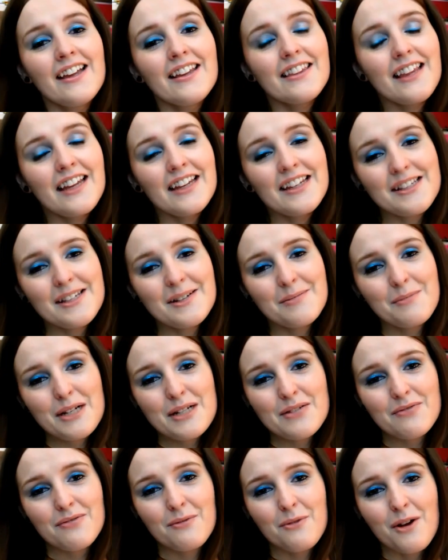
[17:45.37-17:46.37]
Thank you so
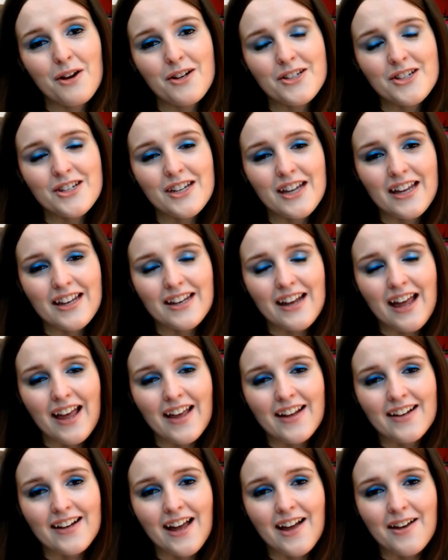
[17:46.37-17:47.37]
much for watching
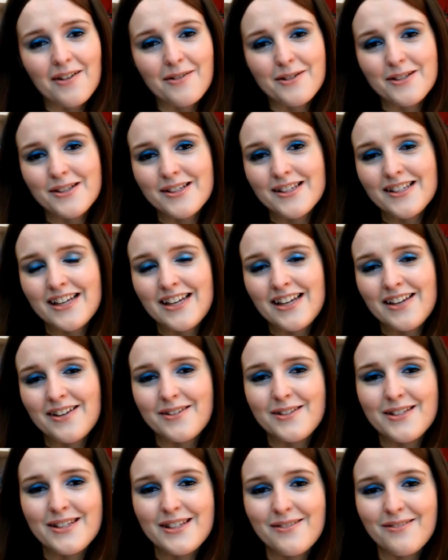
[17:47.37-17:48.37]
and I will see you
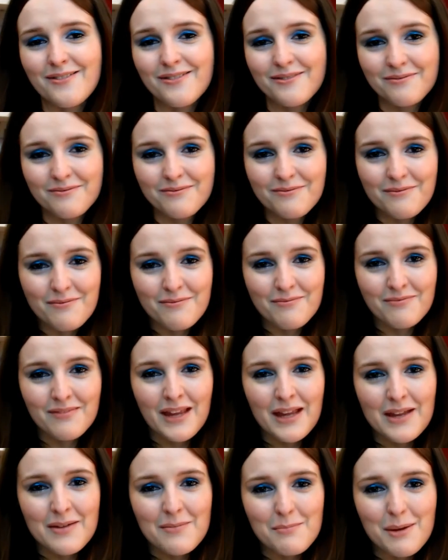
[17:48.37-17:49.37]
soon.
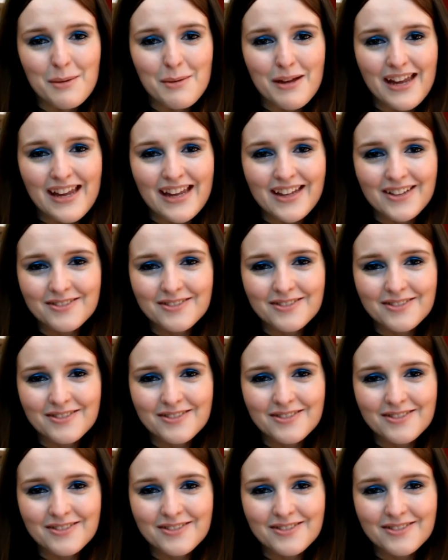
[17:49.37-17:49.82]
Bye bye!